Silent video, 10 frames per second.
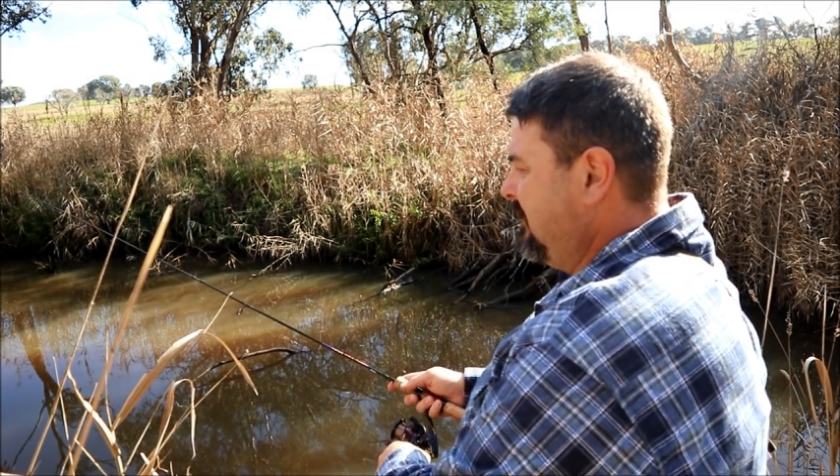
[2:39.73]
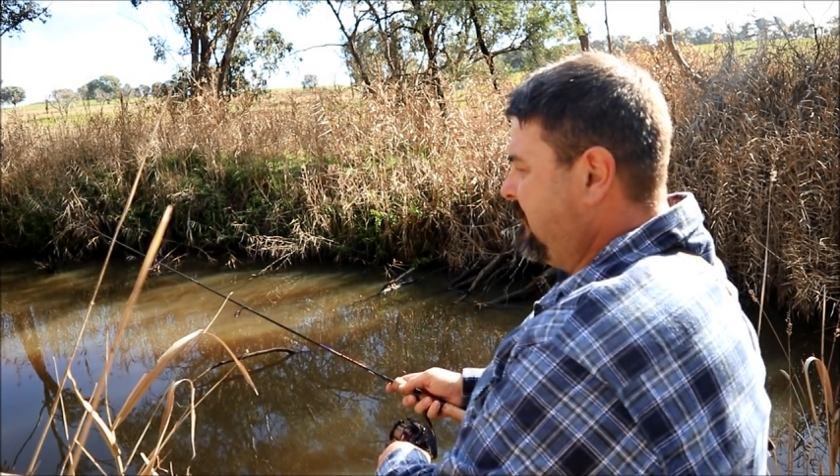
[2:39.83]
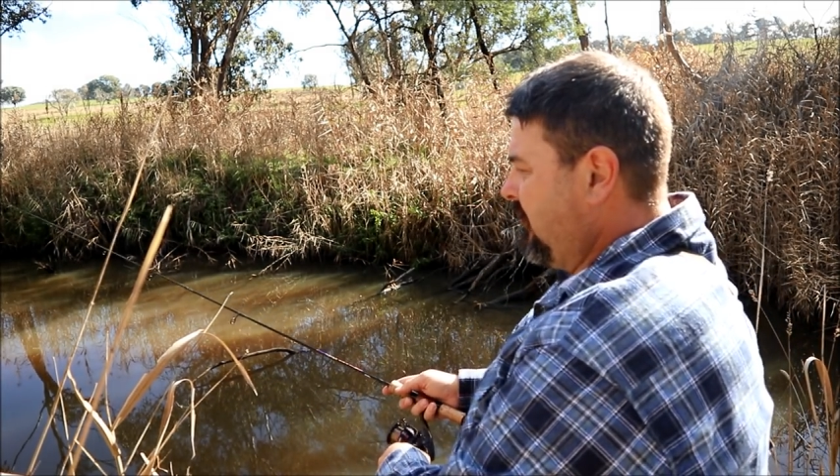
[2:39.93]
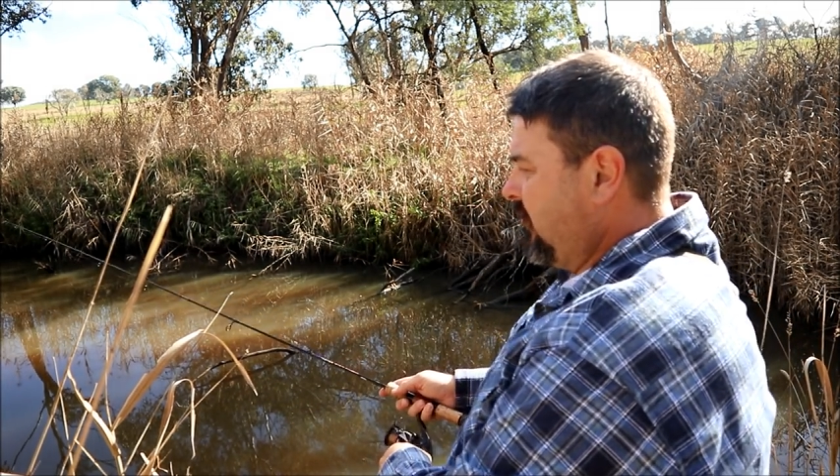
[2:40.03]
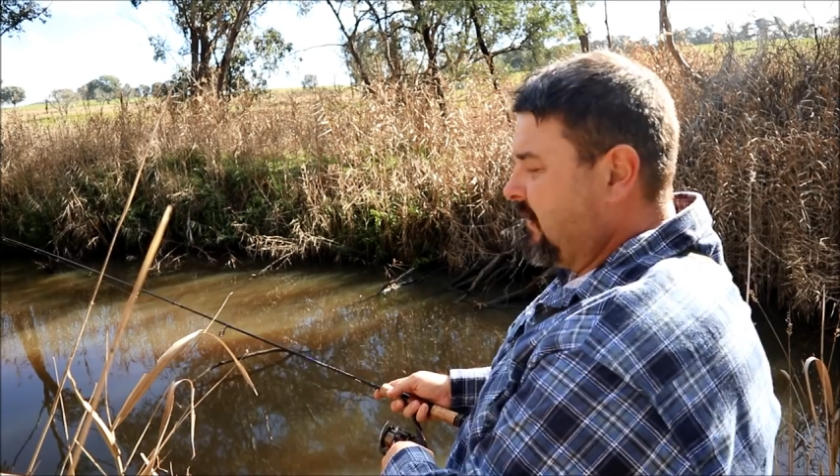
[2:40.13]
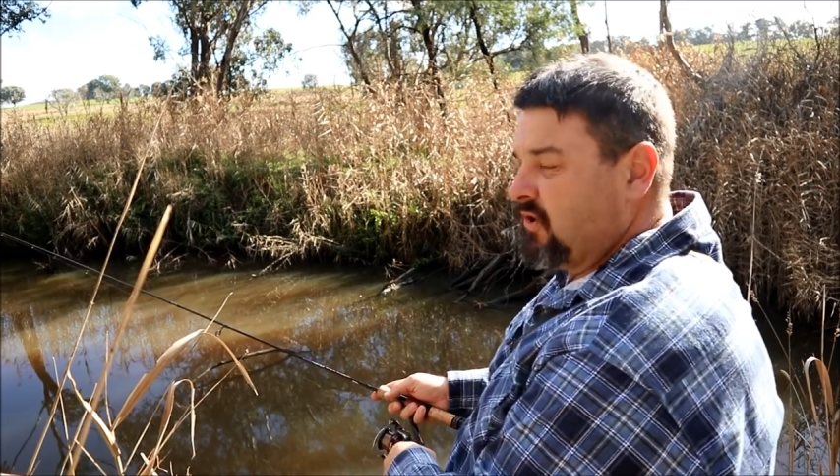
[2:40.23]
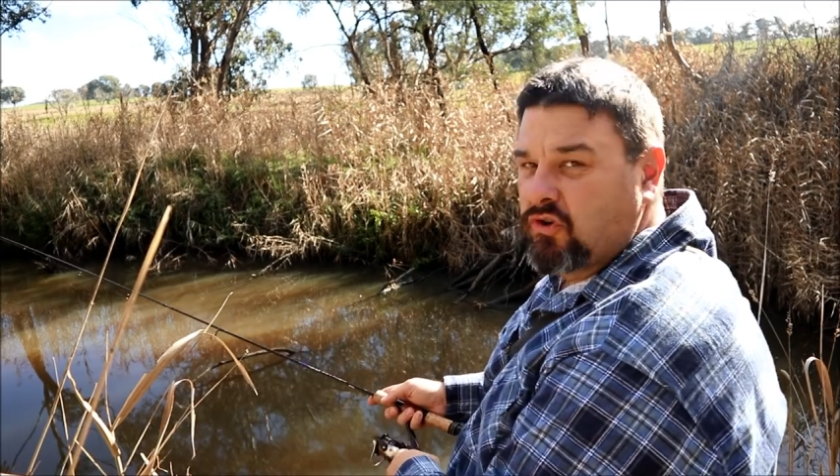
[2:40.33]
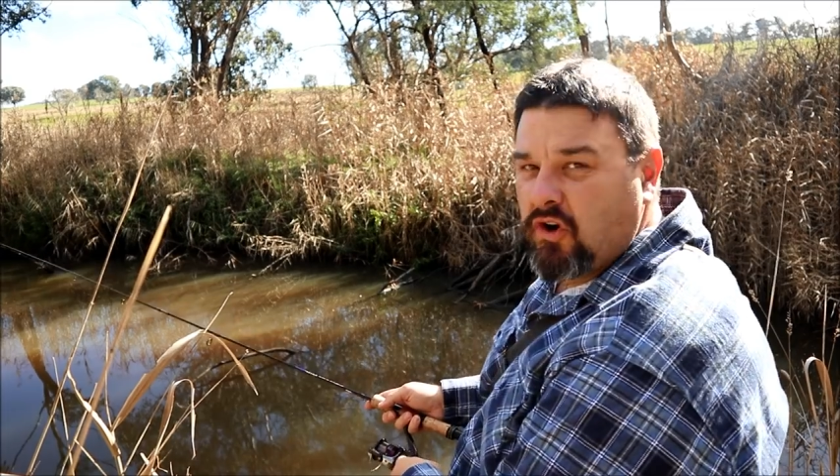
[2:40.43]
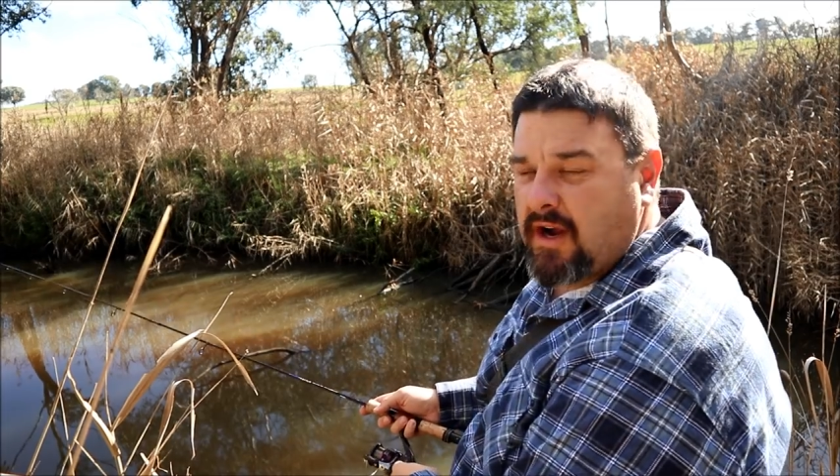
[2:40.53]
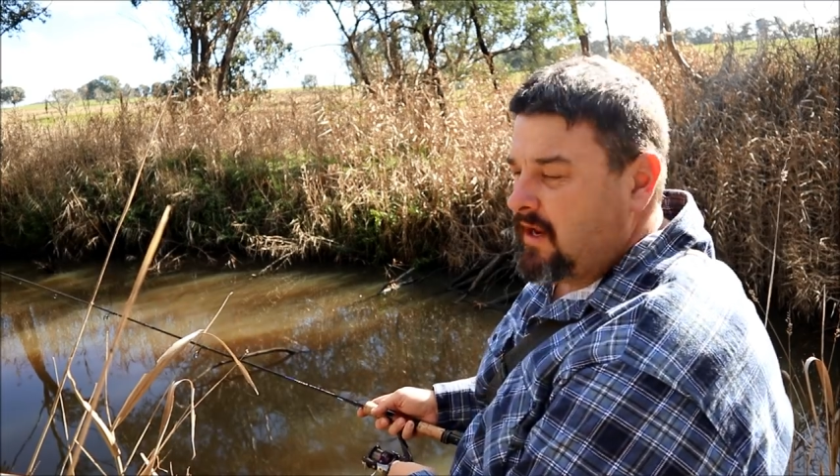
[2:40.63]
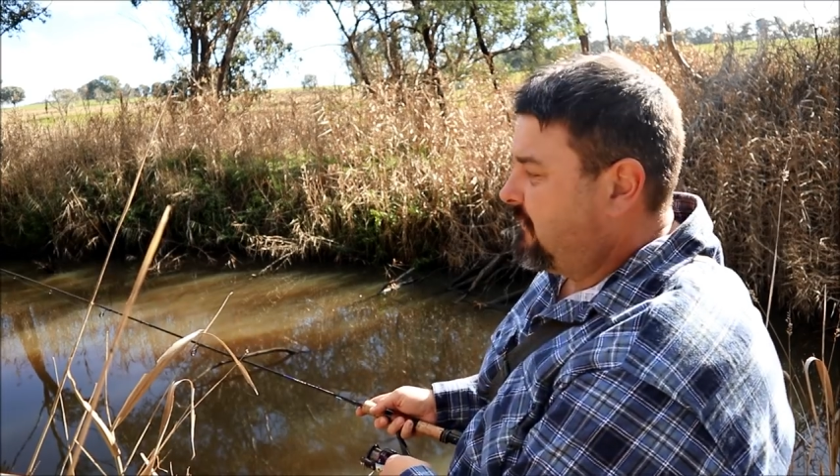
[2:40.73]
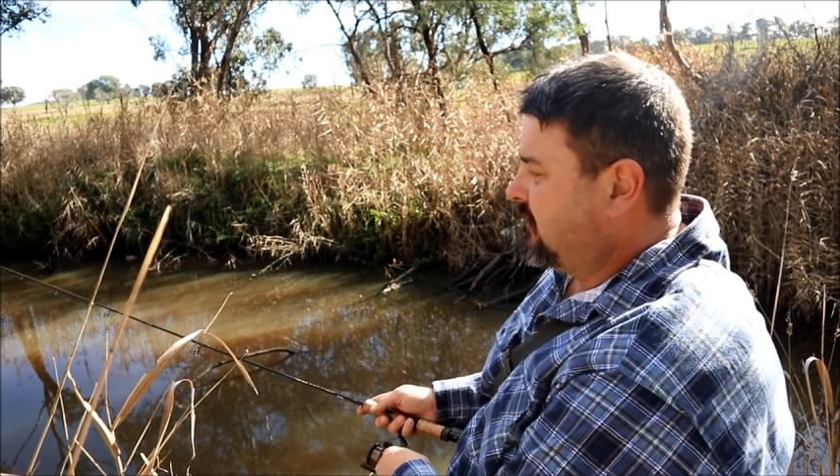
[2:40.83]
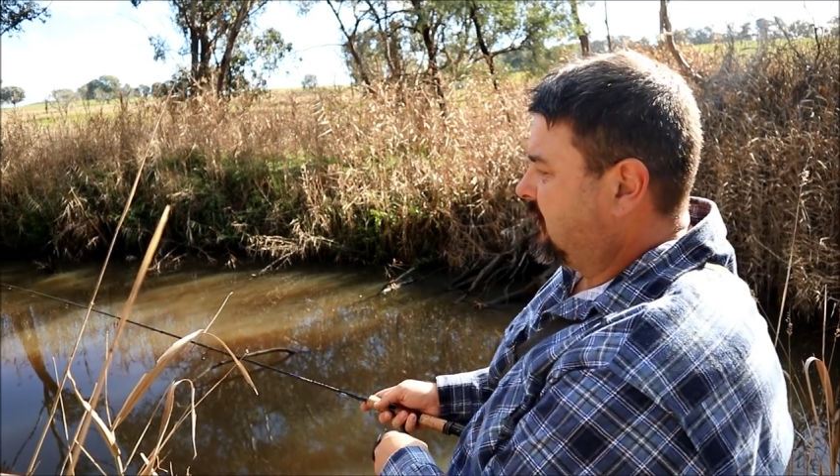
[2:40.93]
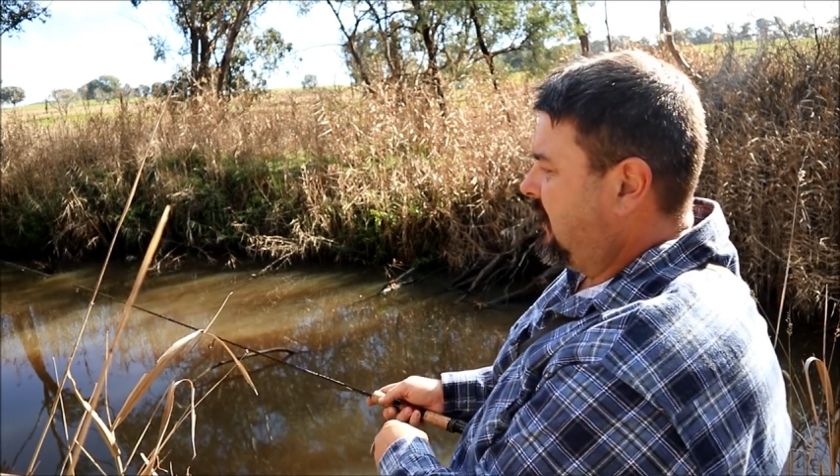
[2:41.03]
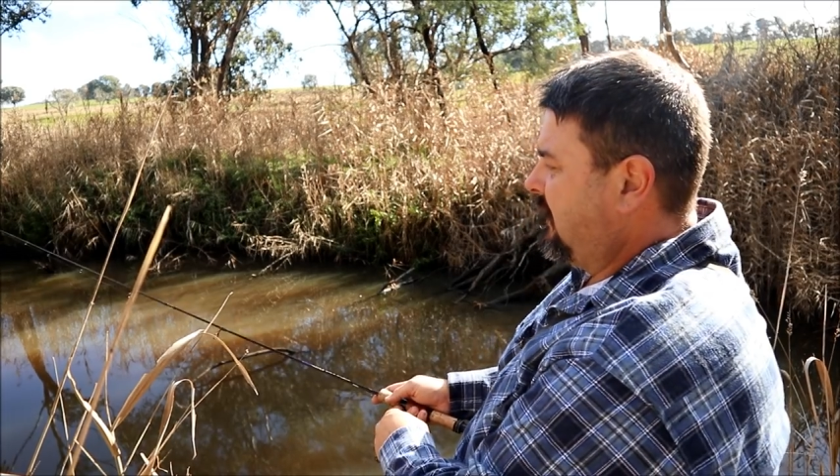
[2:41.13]
For the retrieve,
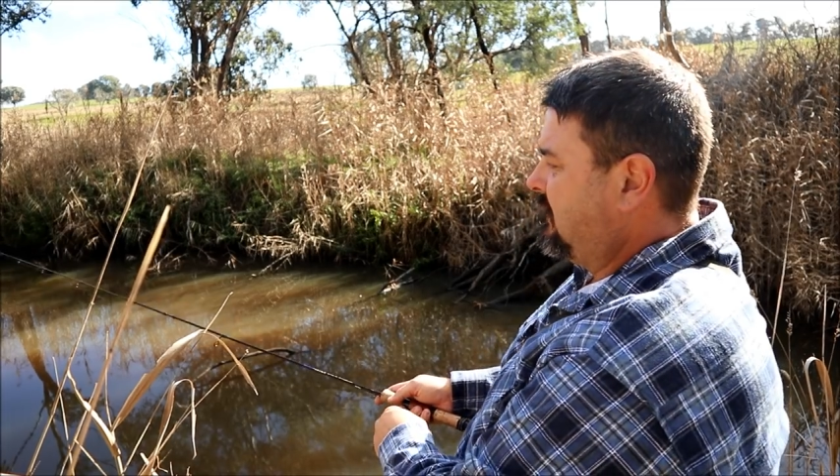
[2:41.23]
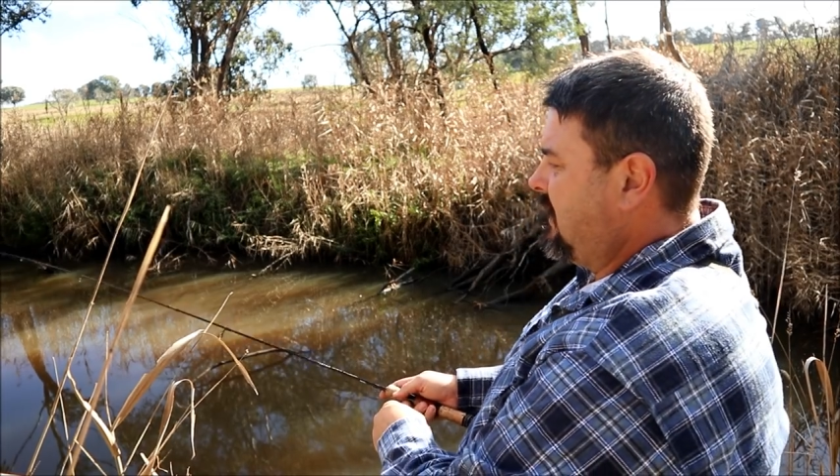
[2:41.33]
I'm just gonna